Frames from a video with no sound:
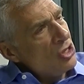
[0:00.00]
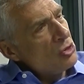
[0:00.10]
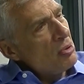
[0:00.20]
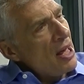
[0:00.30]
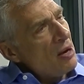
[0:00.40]

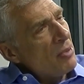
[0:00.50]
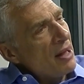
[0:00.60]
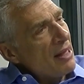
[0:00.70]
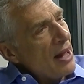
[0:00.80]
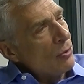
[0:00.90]
Japan, a
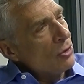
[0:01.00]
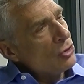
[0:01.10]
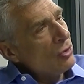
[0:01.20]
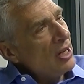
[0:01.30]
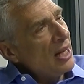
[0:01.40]
bilateral
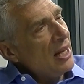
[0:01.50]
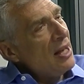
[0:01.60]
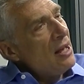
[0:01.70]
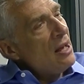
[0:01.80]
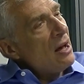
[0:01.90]
treaty
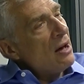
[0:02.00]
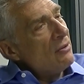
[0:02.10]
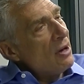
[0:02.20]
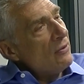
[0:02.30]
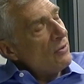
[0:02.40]

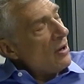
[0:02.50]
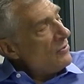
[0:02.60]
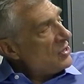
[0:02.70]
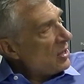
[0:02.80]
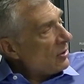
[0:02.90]
of
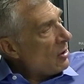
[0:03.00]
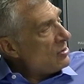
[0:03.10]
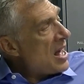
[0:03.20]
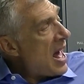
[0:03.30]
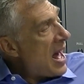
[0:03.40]
zero
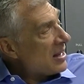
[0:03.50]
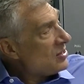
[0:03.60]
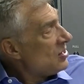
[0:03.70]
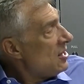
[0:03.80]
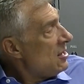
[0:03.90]
tax